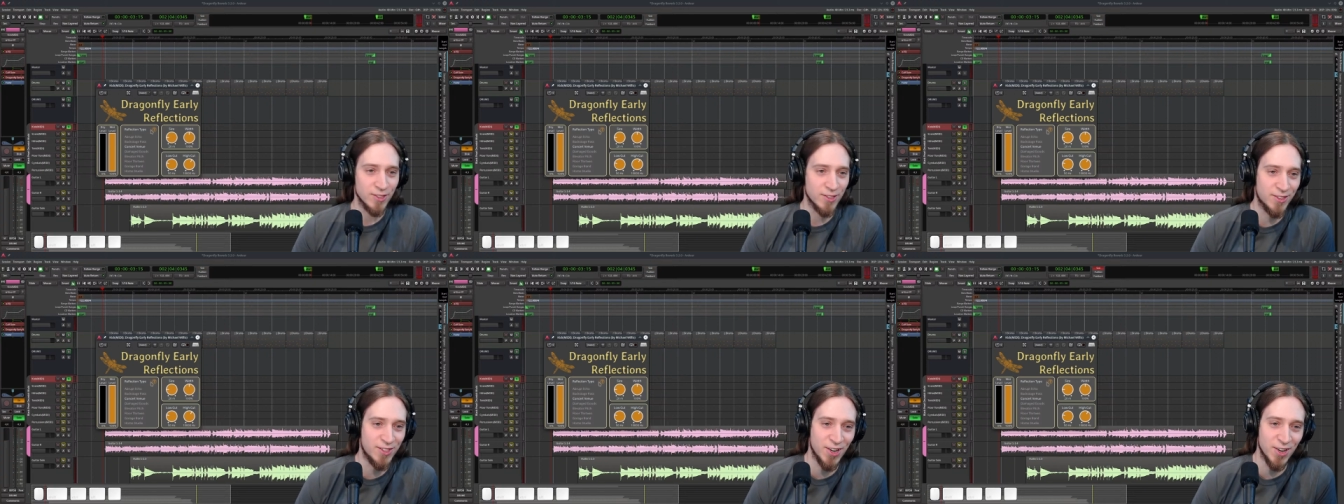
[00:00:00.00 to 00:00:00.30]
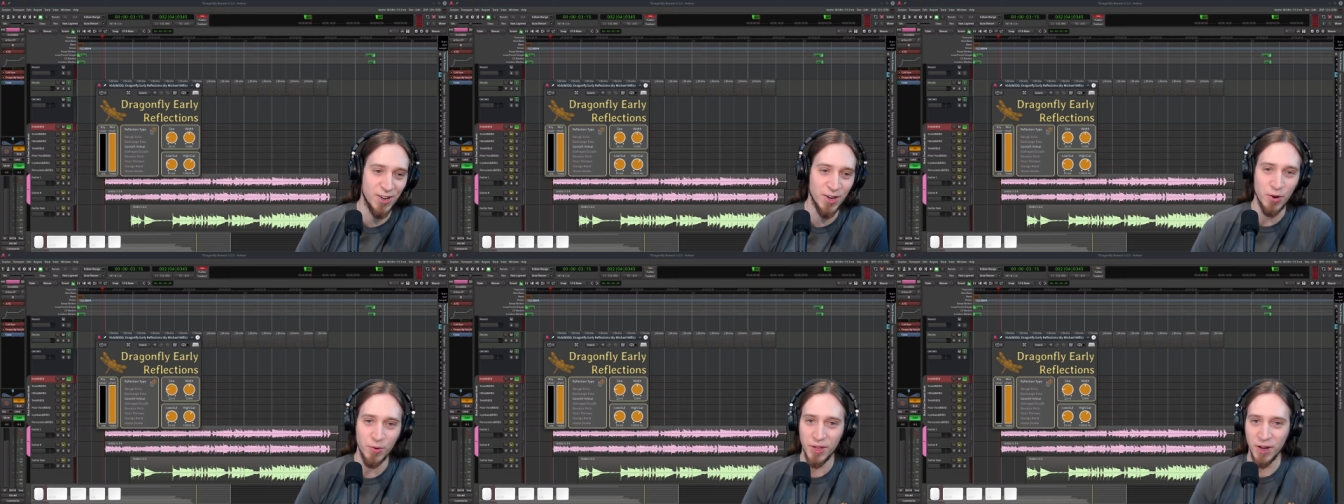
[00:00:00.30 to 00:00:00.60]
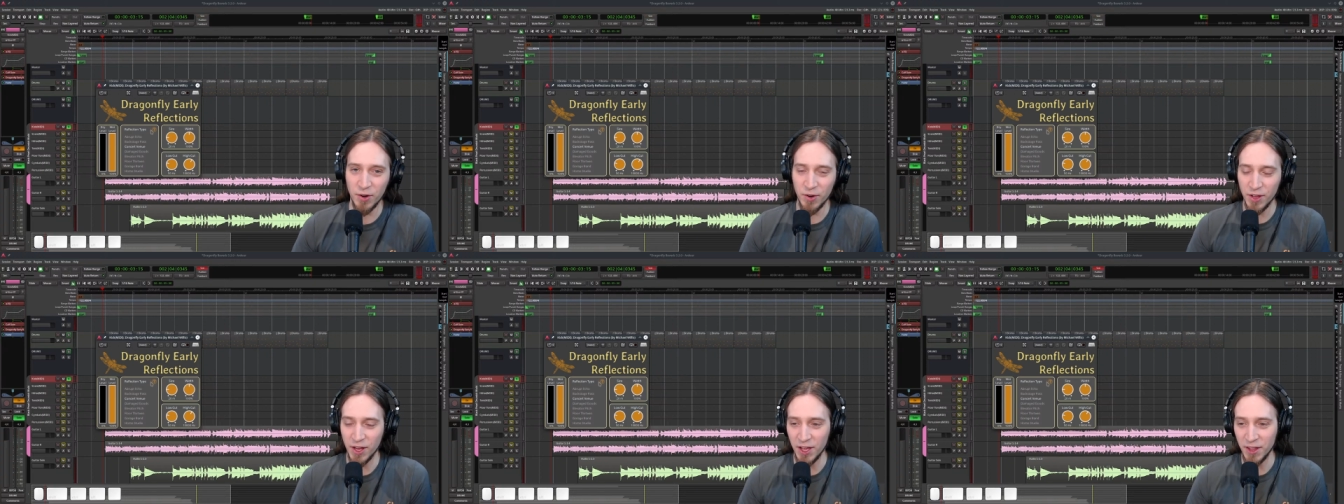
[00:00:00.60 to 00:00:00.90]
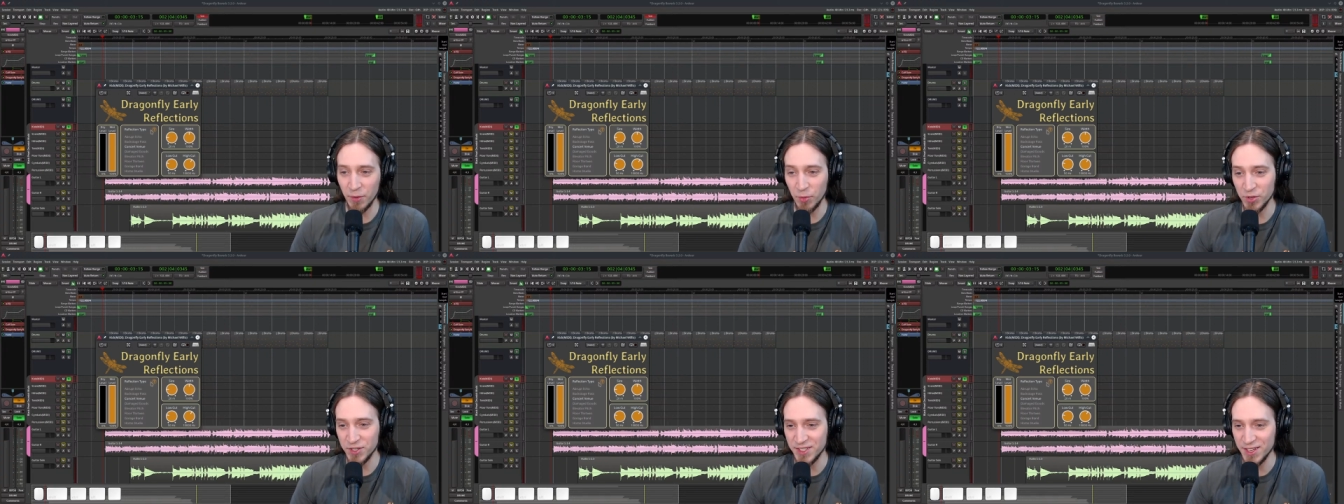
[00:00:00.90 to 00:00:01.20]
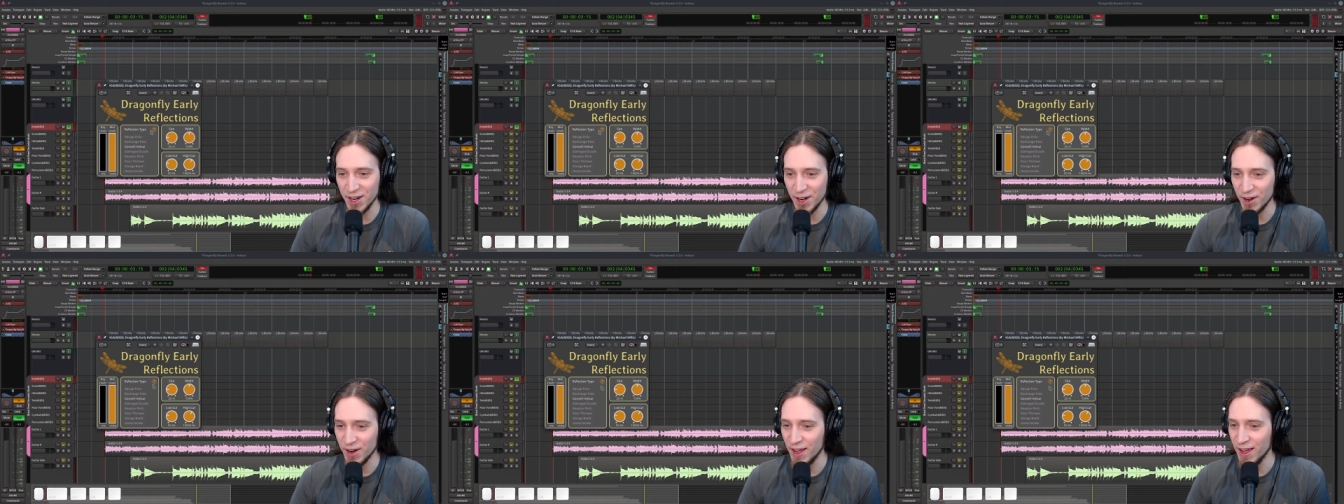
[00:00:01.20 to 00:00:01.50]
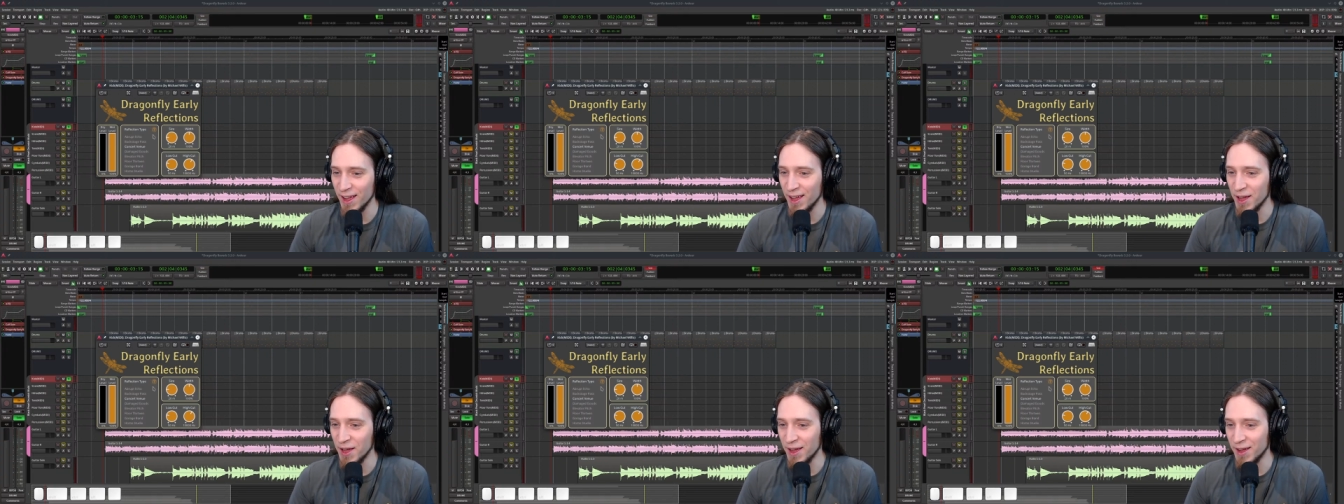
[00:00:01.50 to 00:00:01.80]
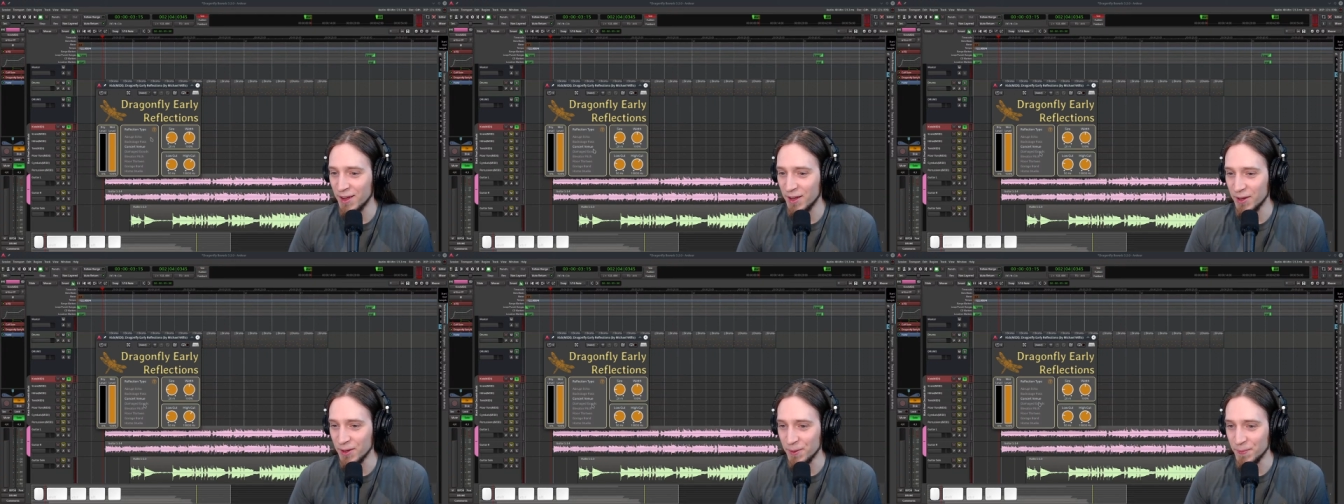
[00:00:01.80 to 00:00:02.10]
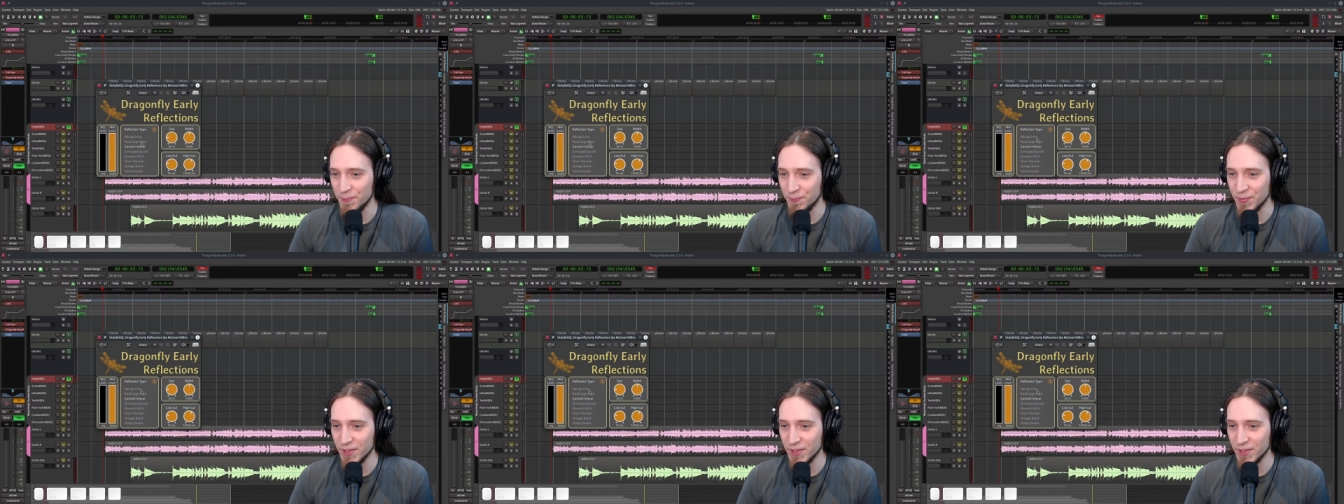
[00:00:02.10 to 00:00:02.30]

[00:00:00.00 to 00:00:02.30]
Didn't know that, that was there. Uh,